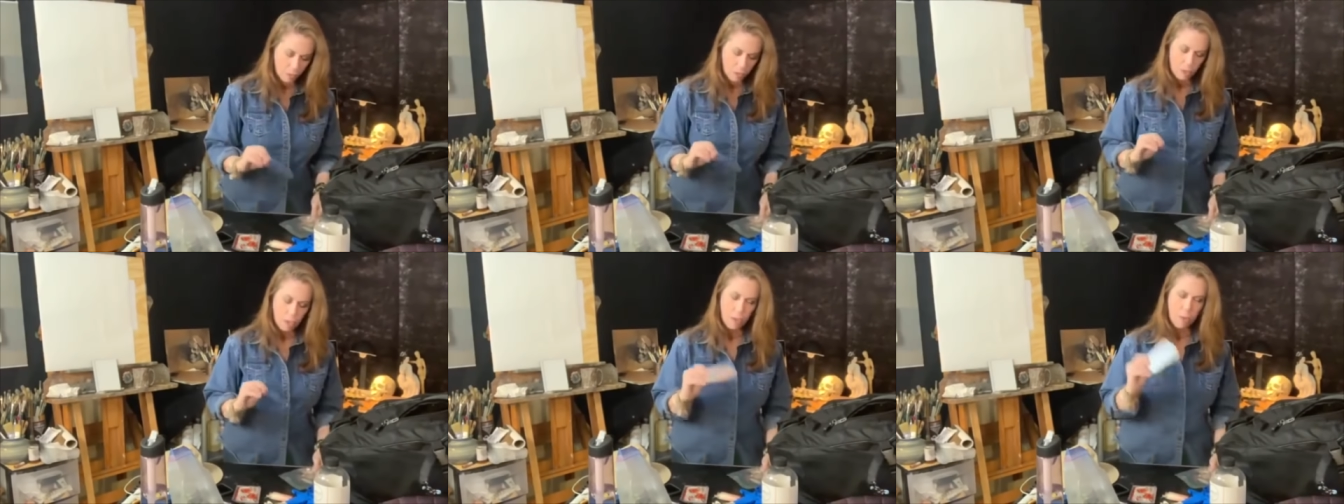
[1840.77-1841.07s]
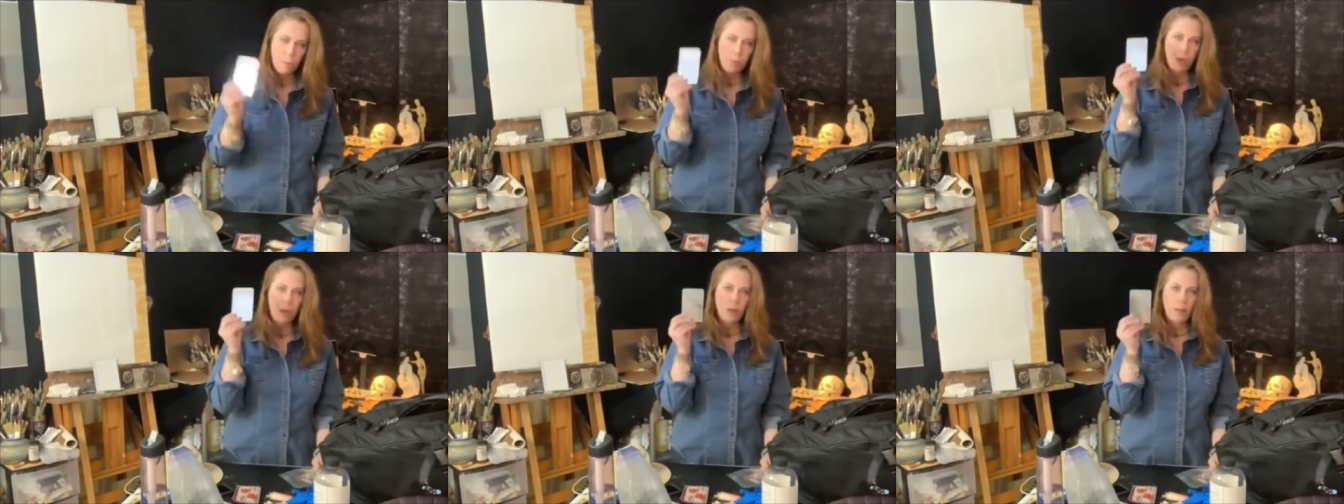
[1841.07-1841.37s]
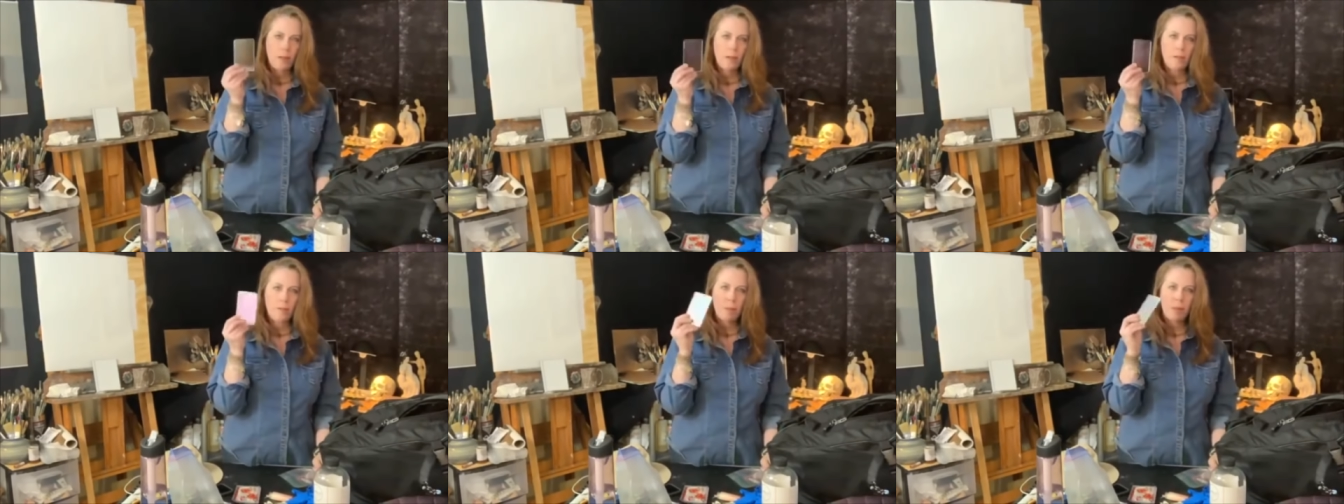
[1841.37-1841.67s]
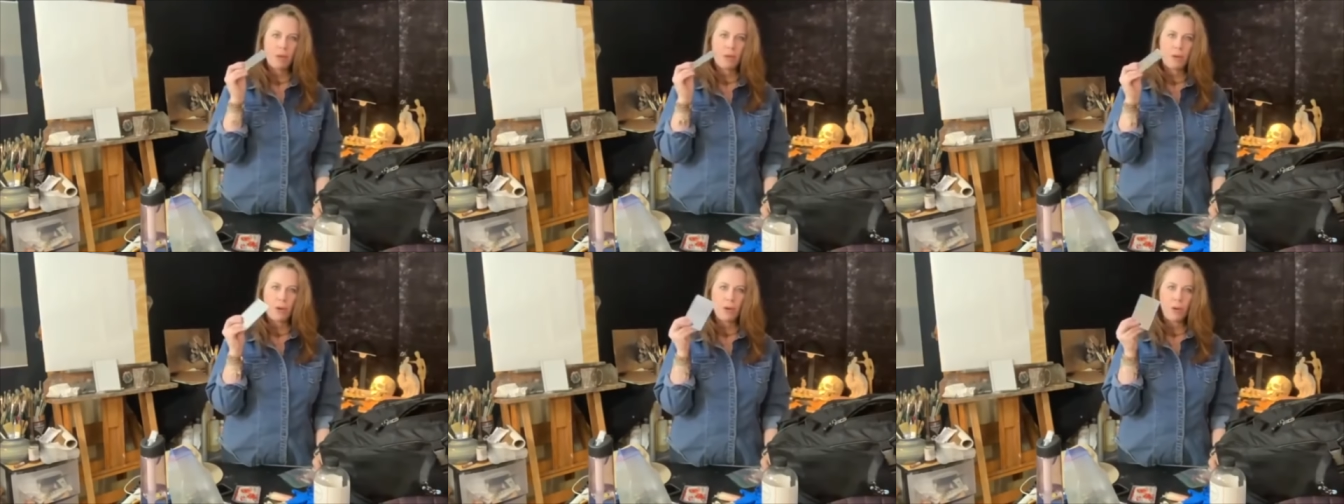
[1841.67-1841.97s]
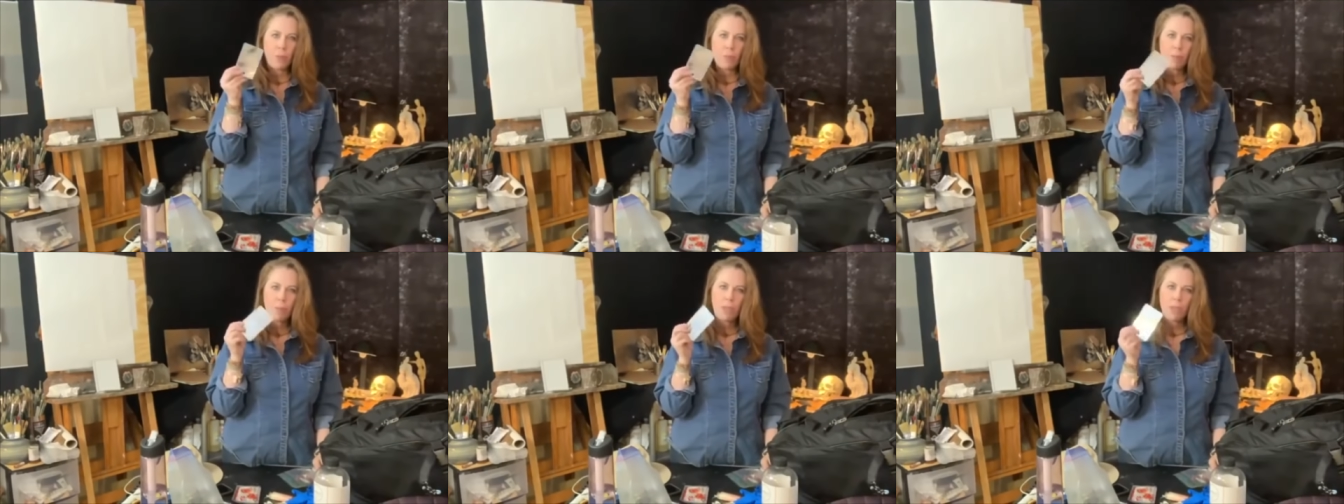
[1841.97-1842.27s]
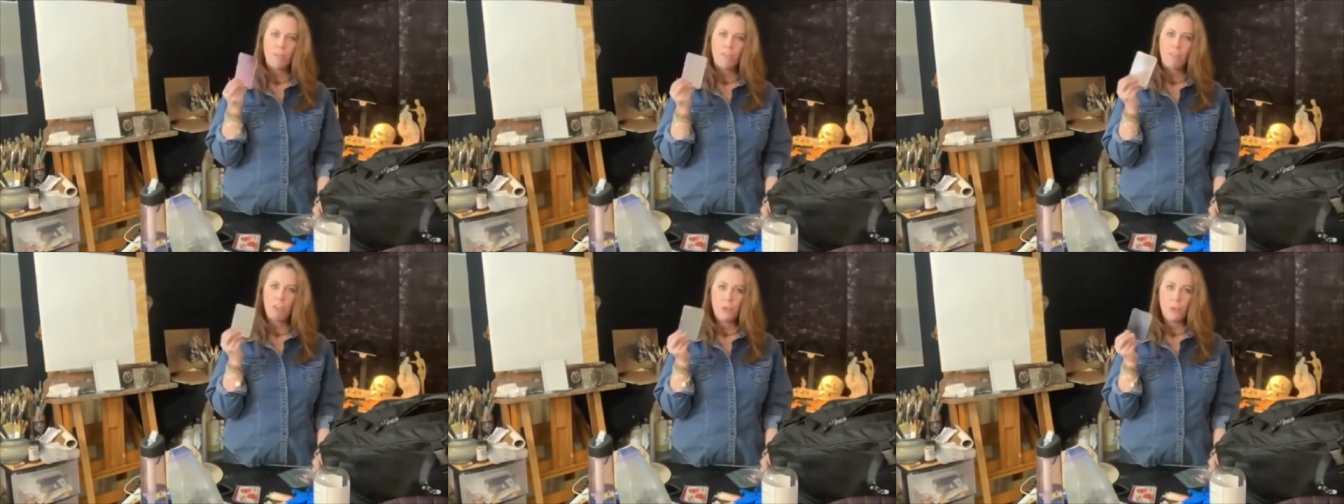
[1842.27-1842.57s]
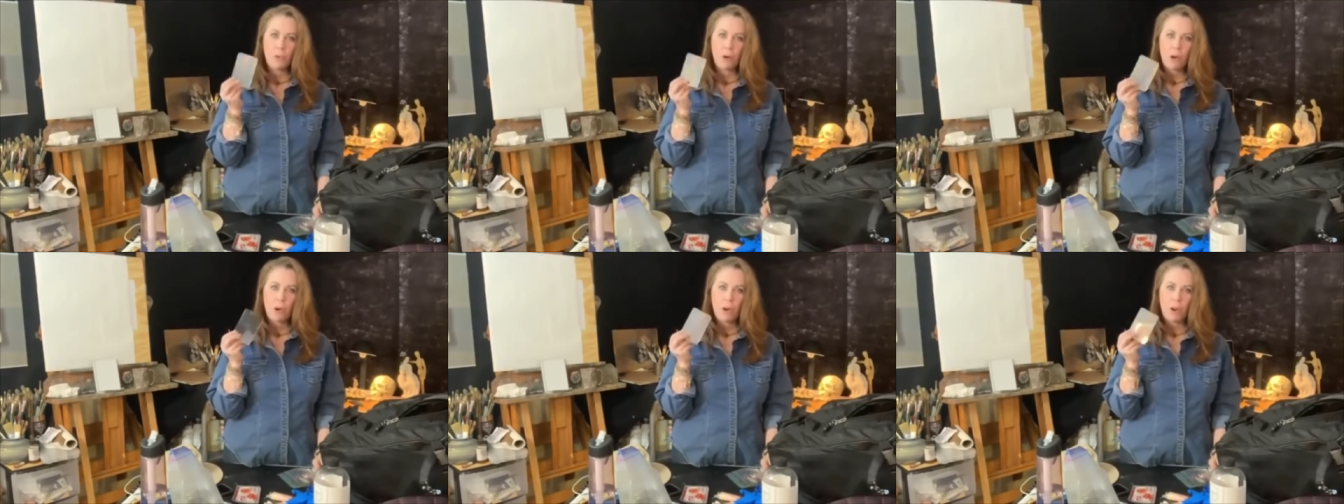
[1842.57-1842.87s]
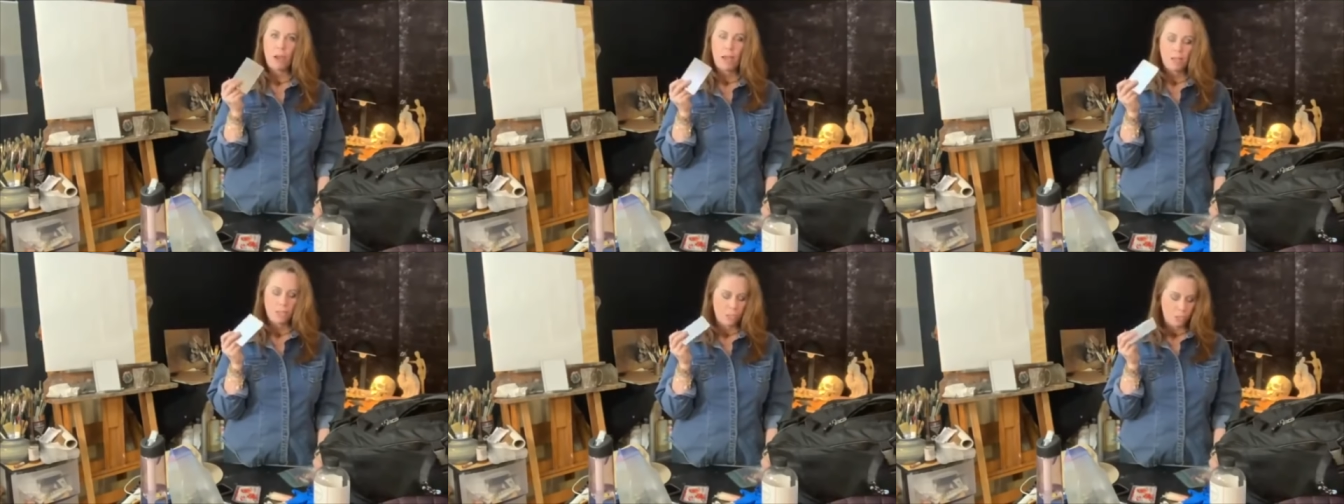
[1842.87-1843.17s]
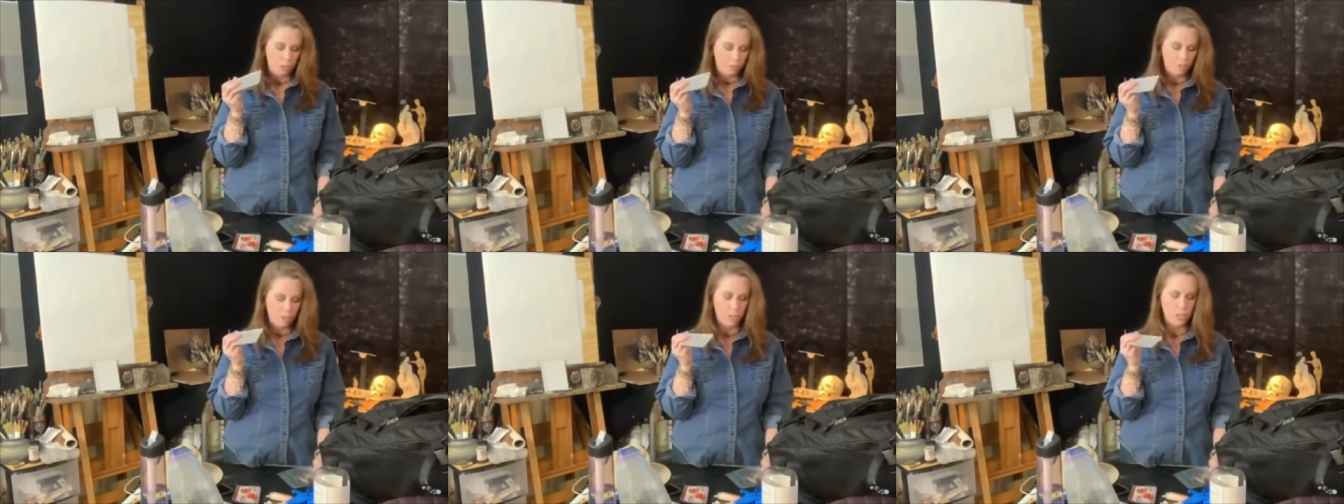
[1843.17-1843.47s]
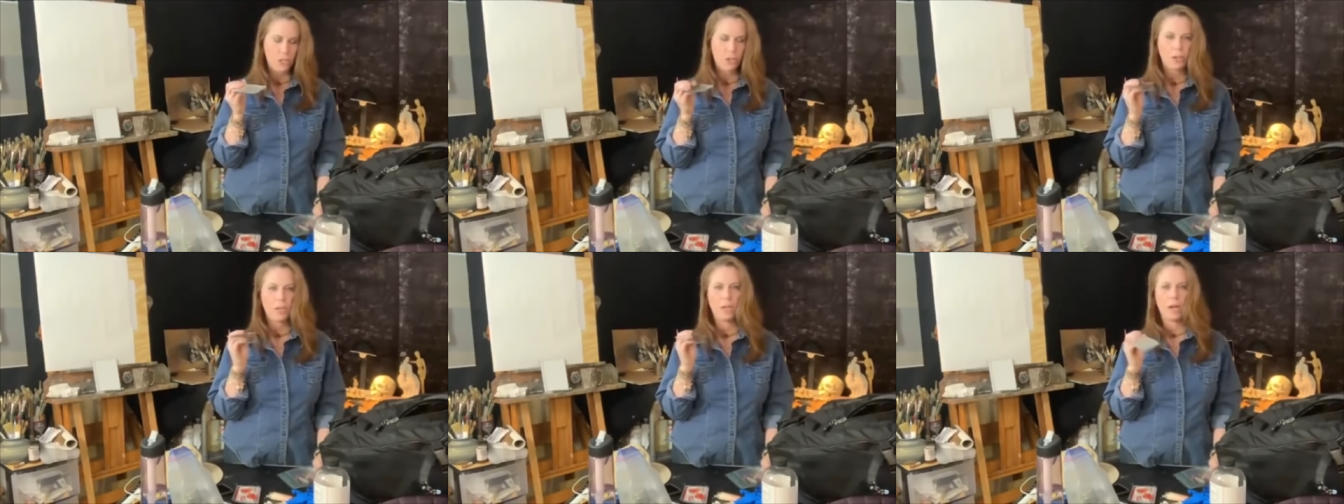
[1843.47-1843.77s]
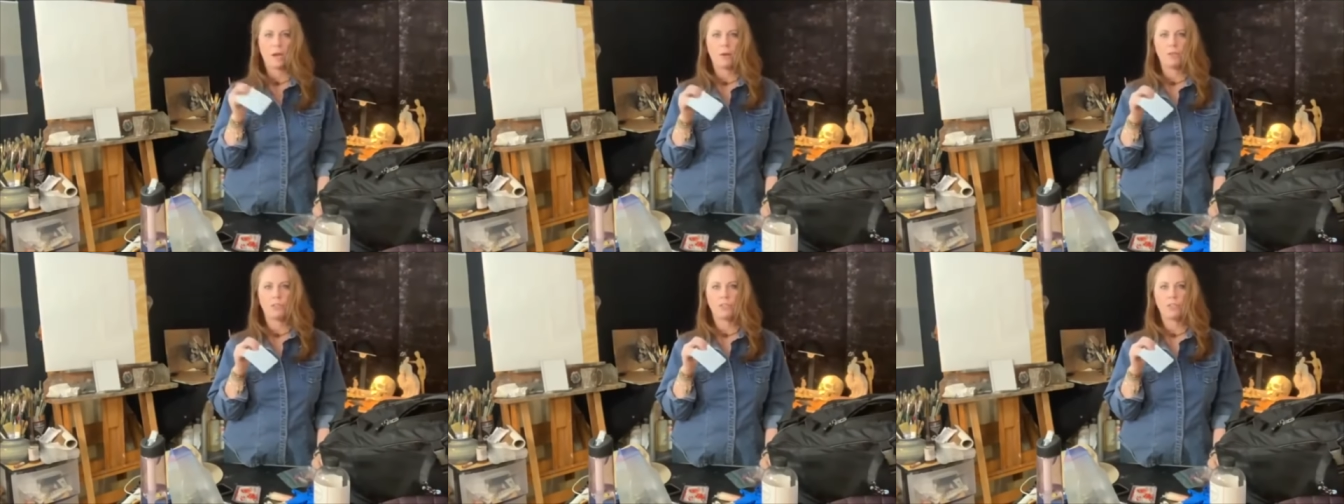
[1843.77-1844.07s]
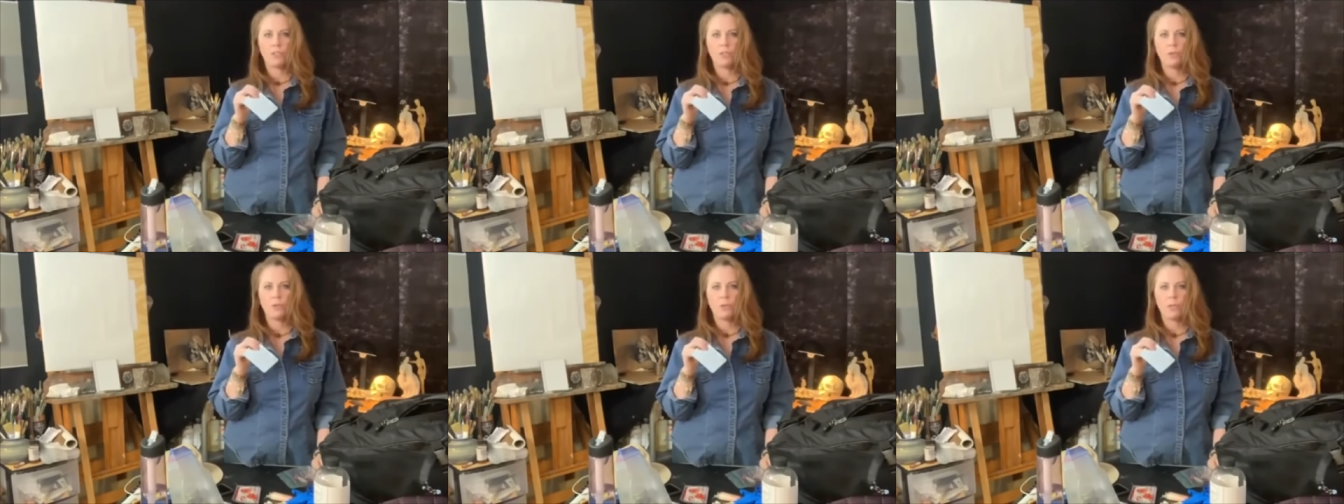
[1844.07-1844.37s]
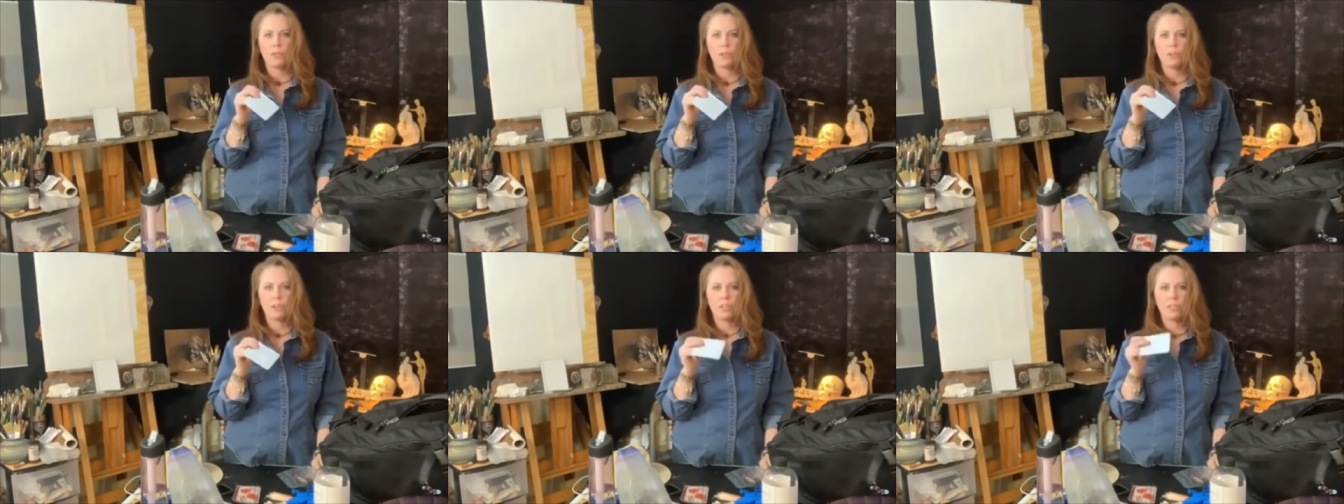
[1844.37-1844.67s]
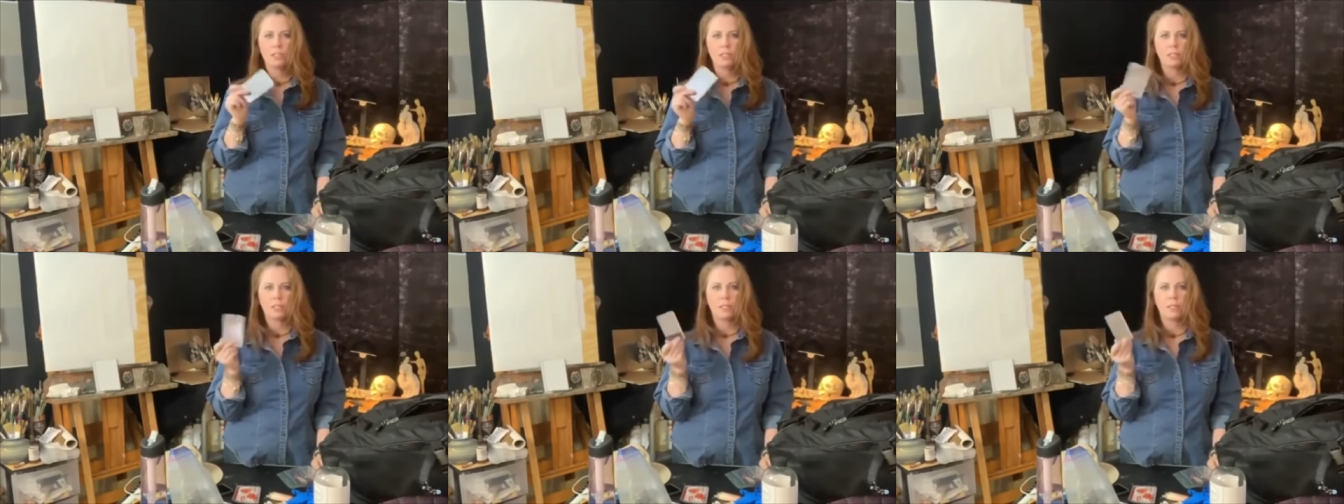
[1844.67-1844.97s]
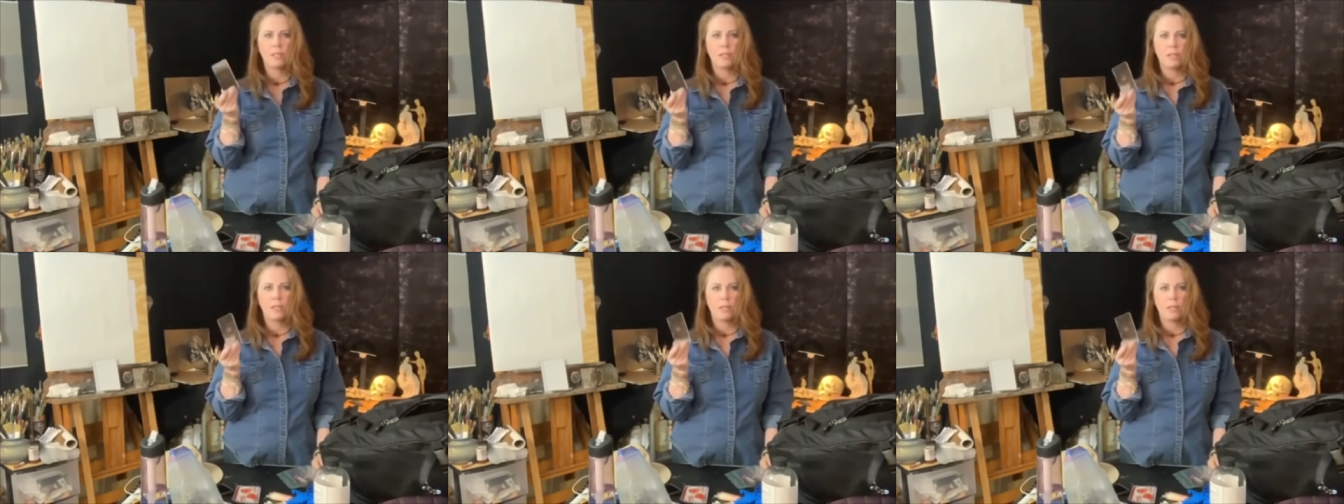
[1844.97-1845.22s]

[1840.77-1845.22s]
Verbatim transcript: Um, a little mirror. If you are actually venturing out into the wilderness,